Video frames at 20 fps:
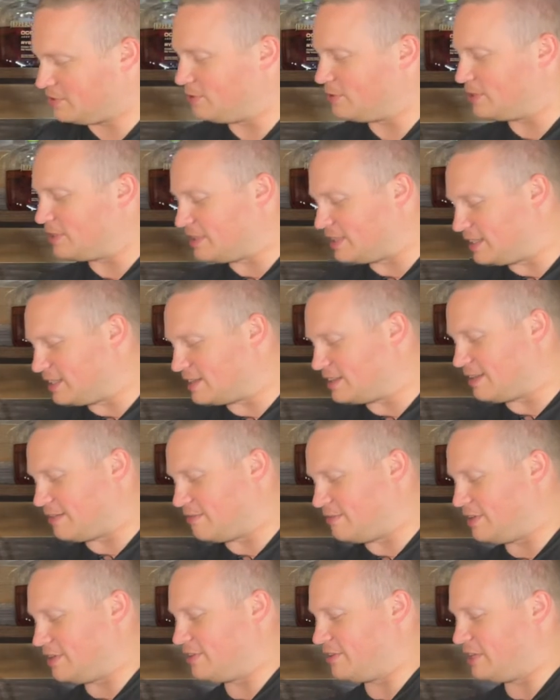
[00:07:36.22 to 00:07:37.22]
you're going to get that
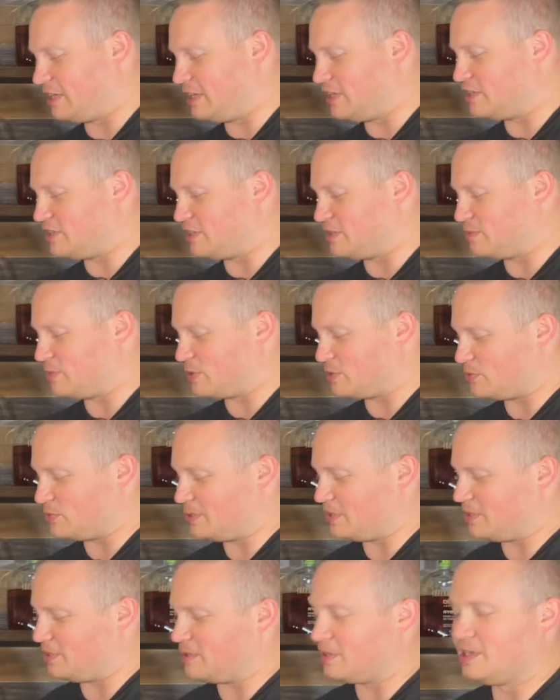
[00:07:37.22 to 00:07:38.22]
variation
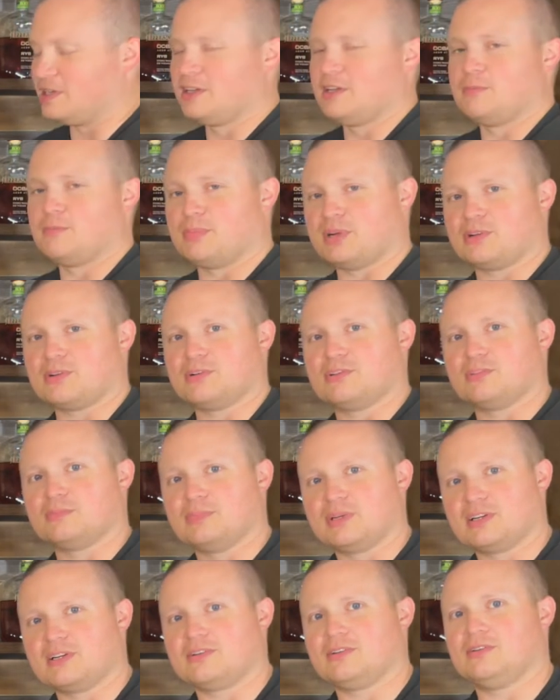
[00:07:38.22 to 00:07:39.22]
between barrel to
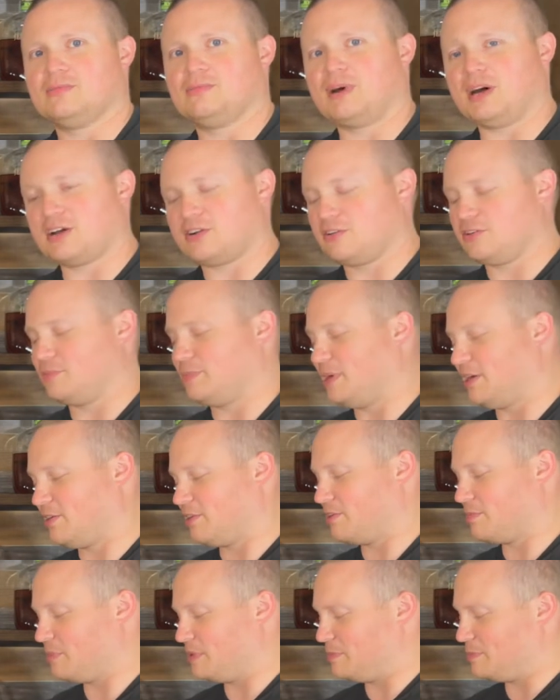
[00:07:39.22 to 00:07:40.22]
barrel, bottle to bottle
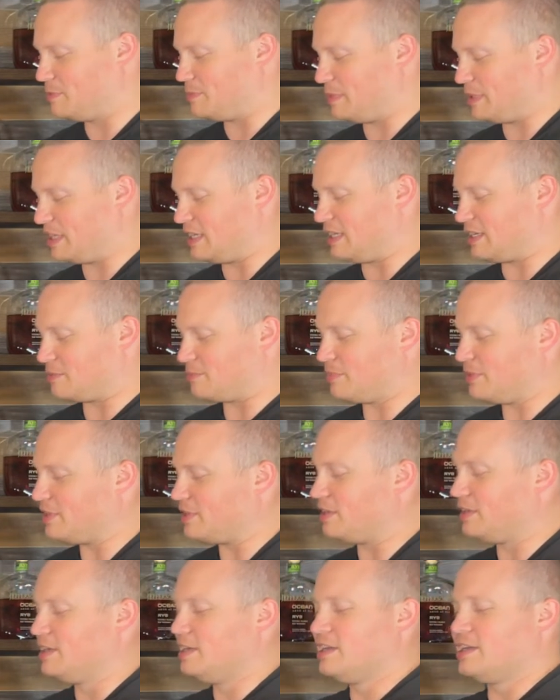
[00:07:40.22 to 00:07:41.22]
that people may get.
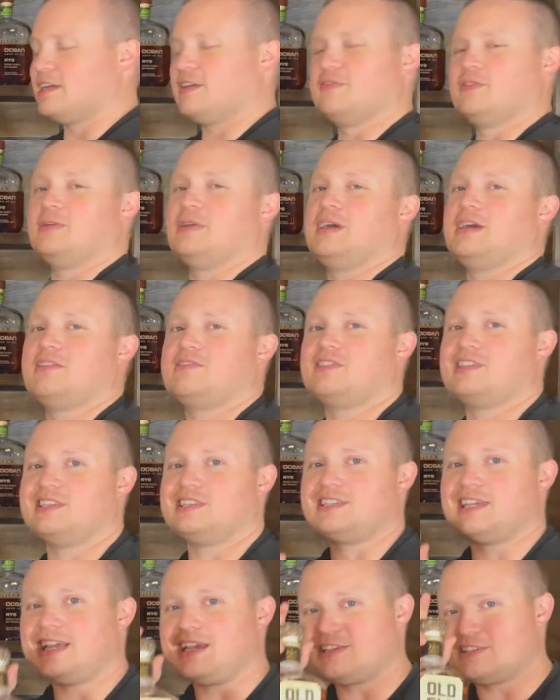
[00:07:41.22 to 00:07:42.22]
But if you have the
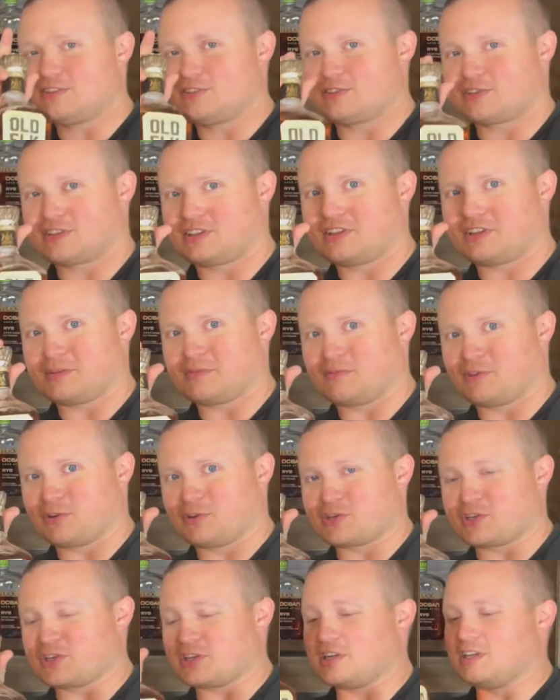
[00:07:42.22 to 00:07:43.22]
Tasters Club
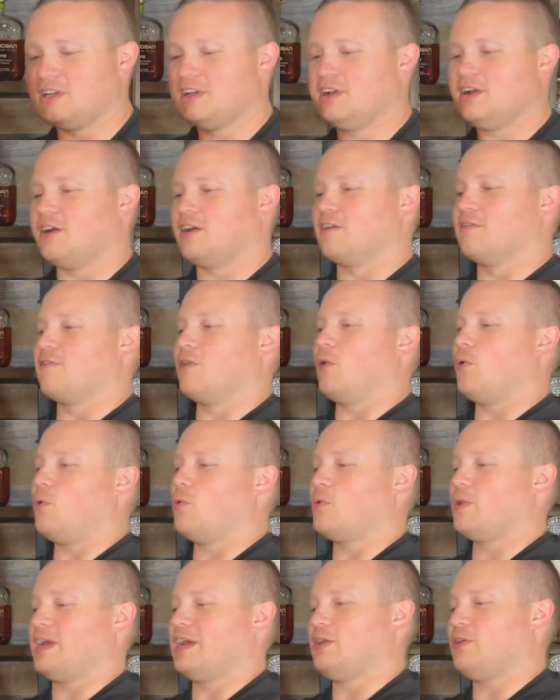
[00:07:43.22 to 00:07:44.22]
version of
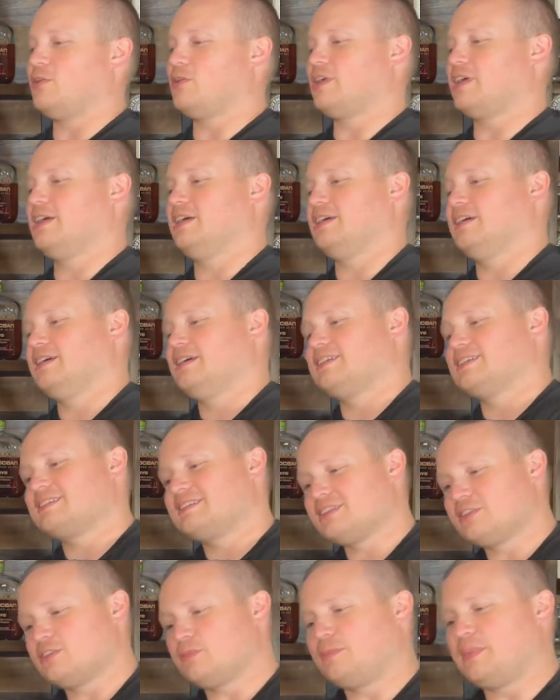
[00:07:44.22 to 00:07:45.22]
Old Elk
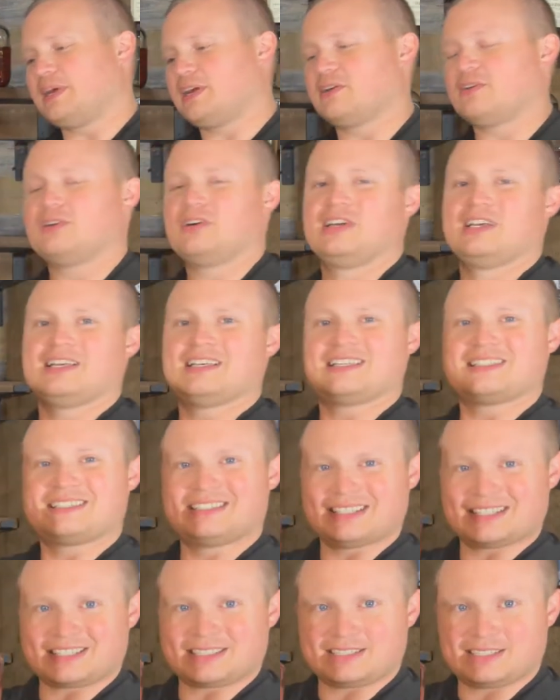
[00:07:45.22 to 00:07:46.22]
Single Barrel
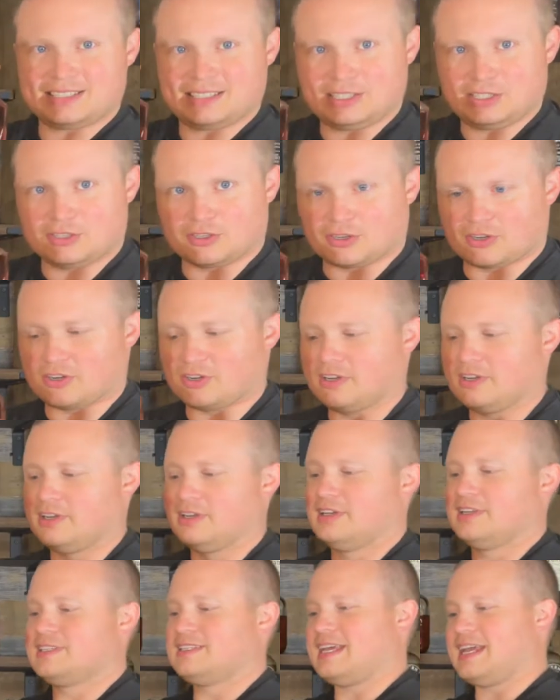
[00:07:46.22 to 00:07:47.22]
6 Year
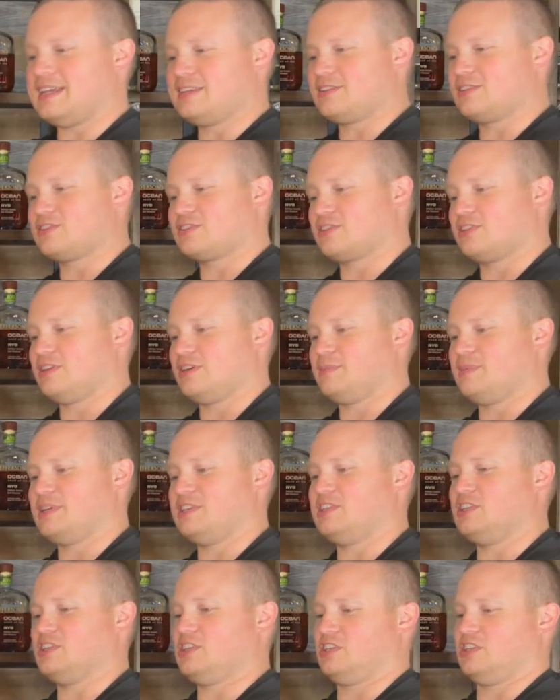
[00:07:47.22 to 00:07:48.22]
Tasters Club
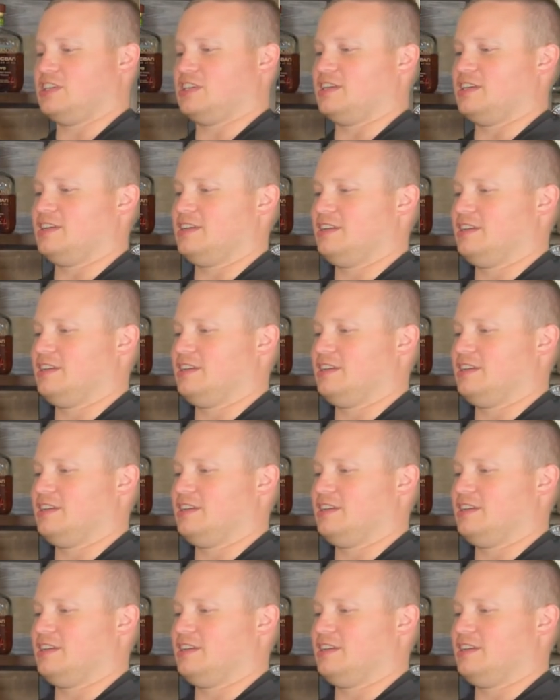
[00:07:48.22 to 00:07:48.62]
Edition,